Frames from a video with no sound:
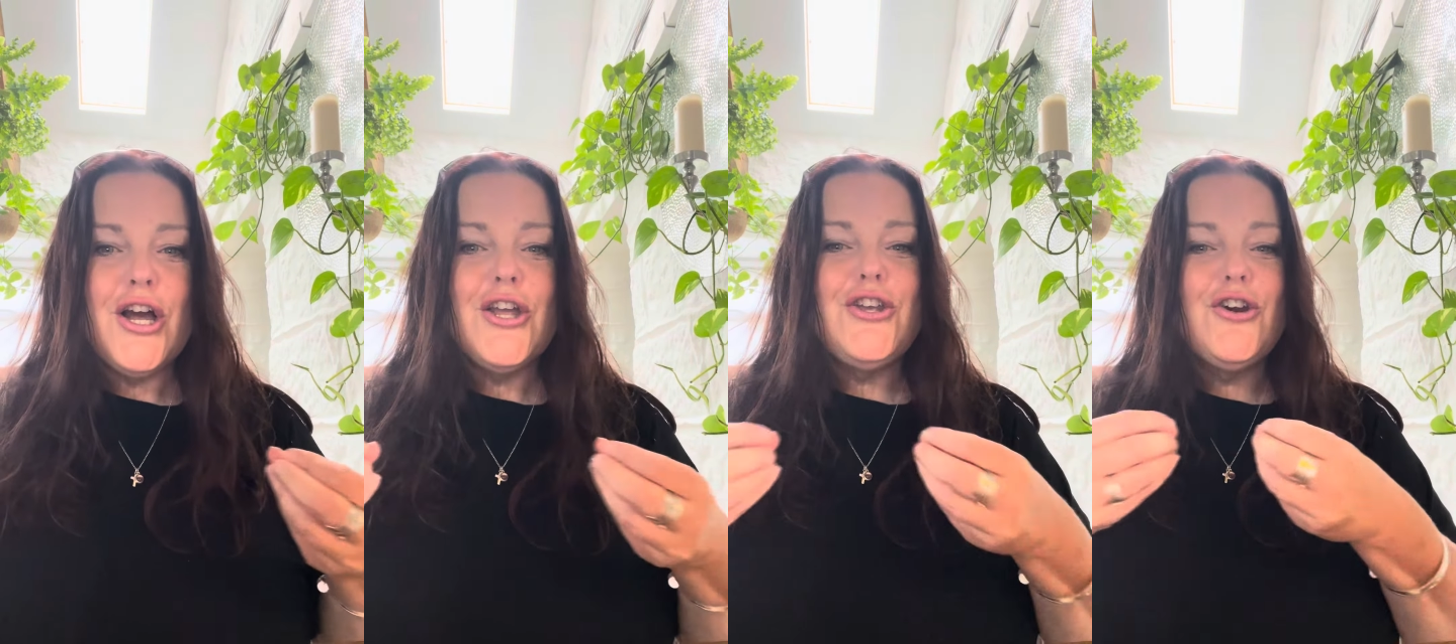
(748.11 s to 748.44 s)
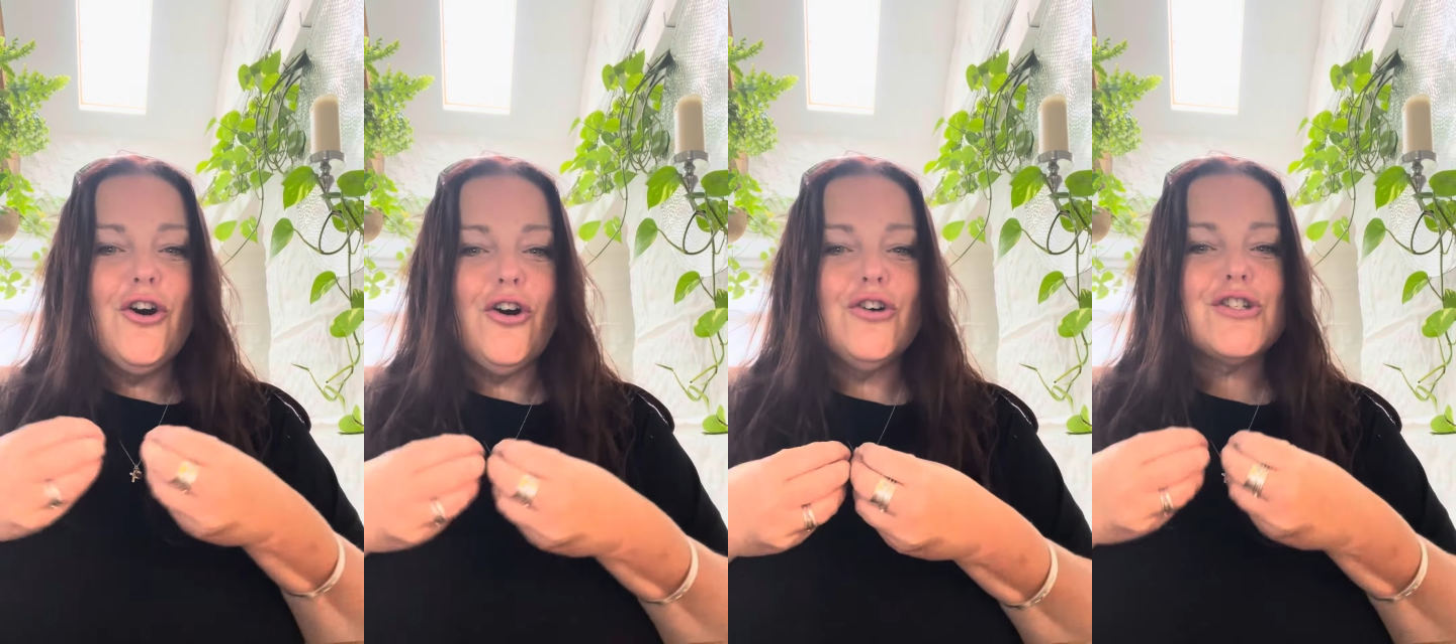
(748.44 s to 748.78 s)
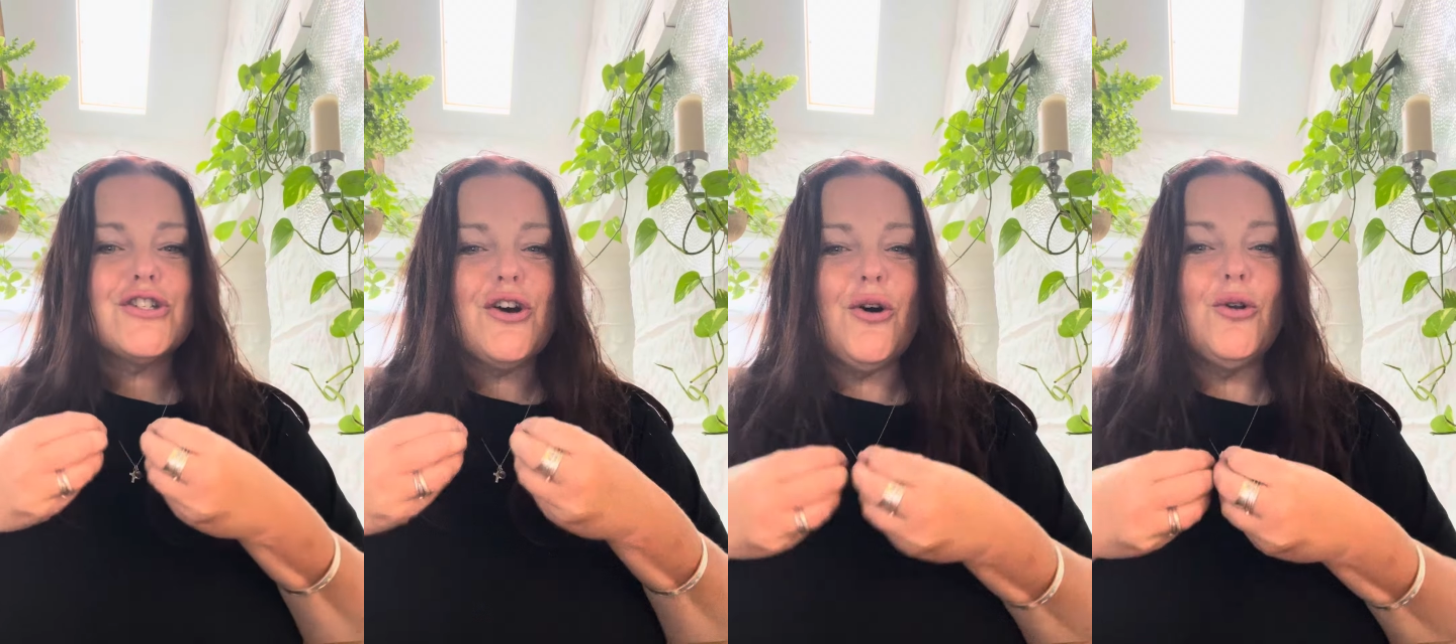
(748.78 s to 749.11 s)
Your
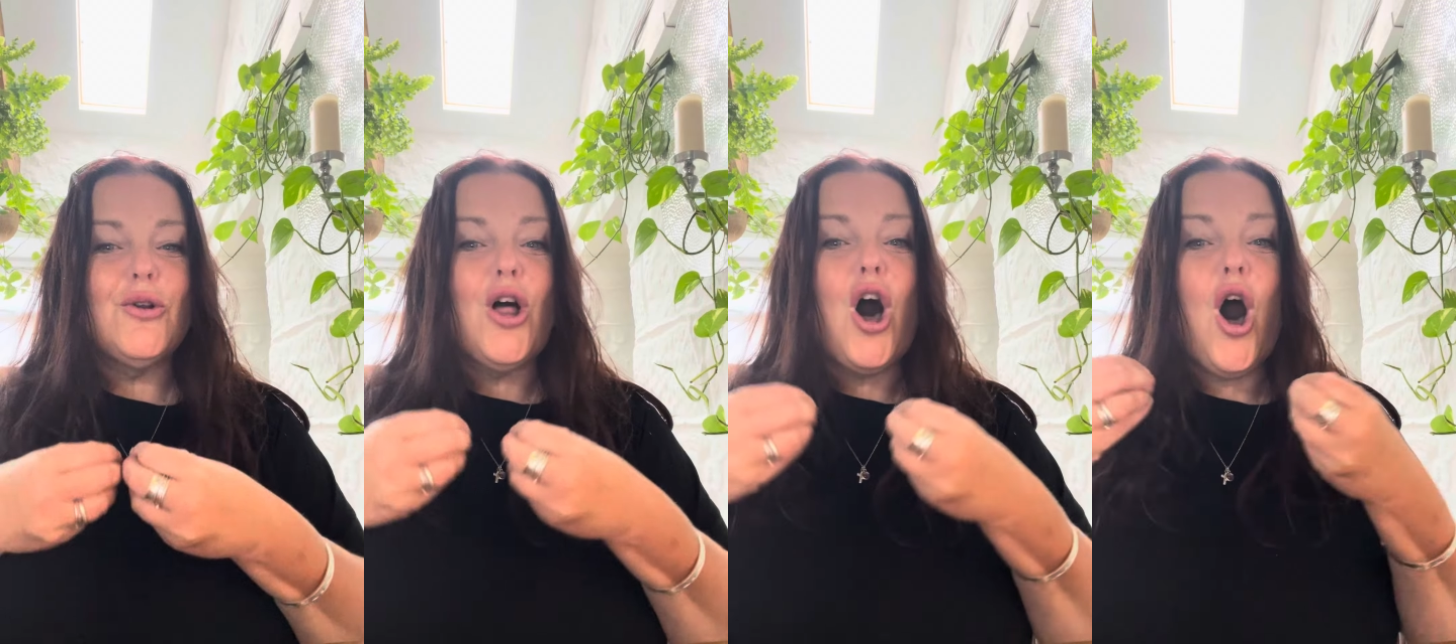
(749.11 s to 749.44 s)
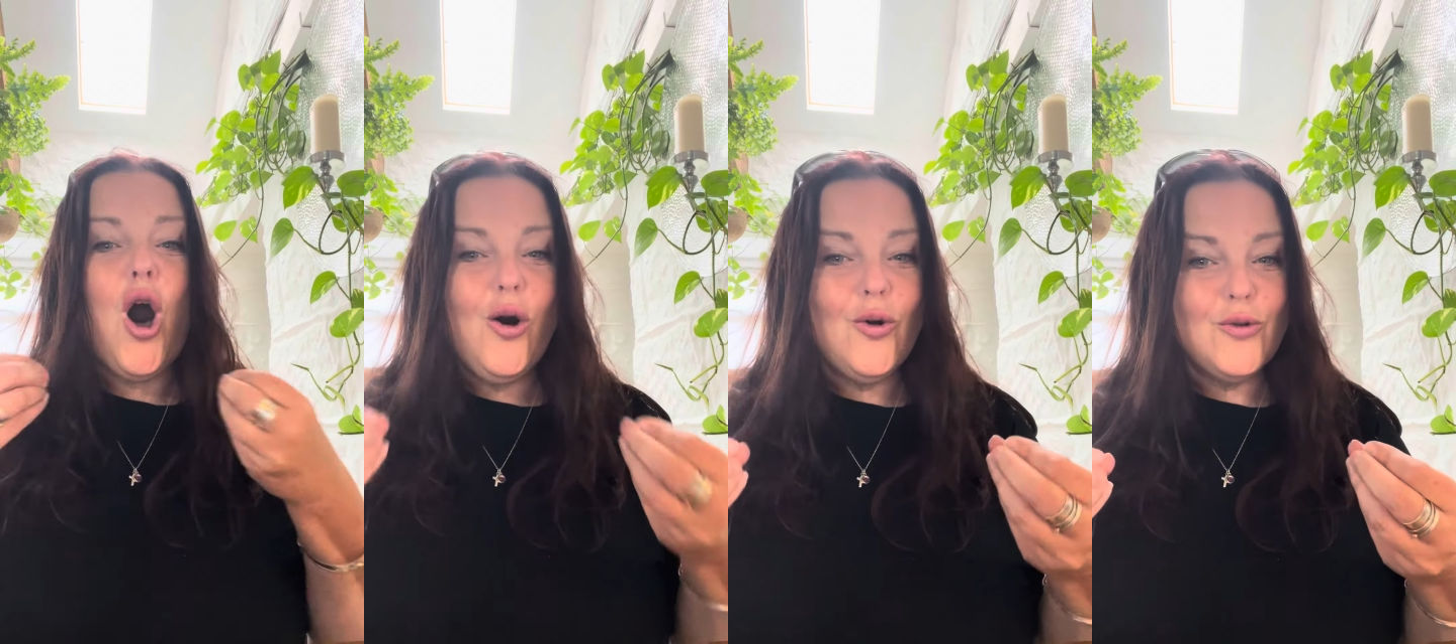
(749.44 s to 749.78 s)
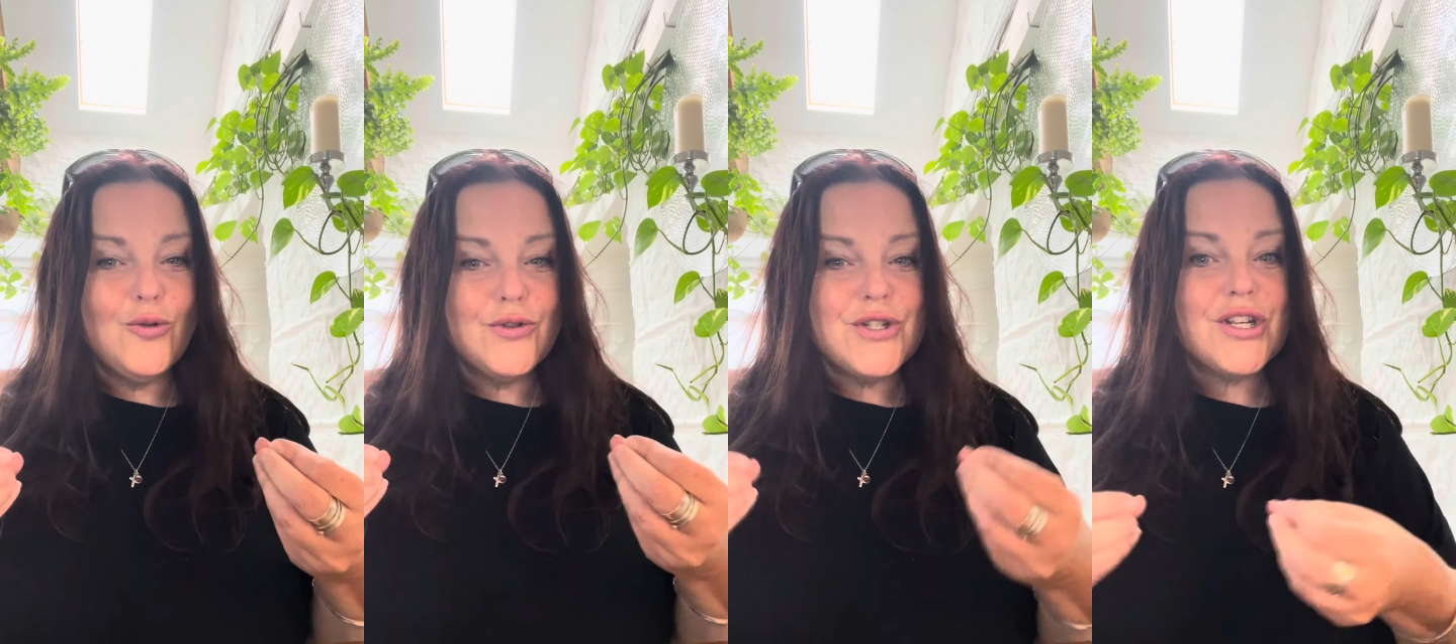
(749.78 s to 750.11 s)
soul
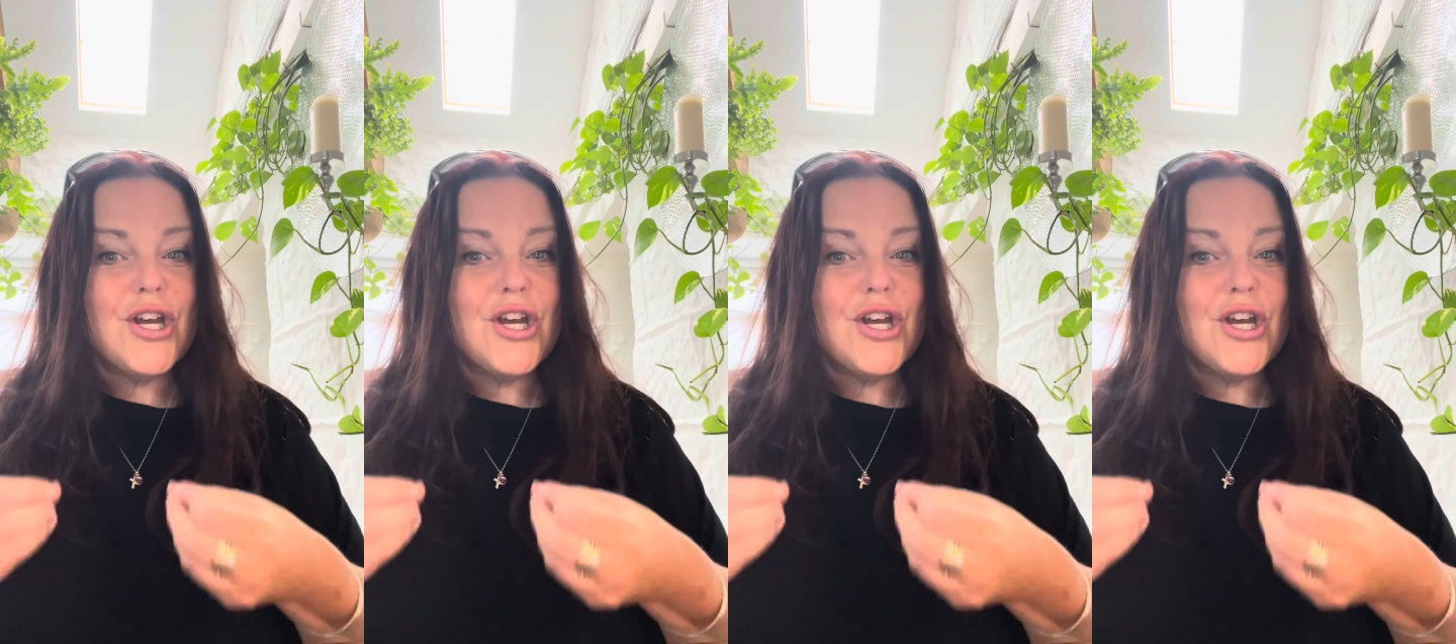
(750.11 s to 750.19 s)
holds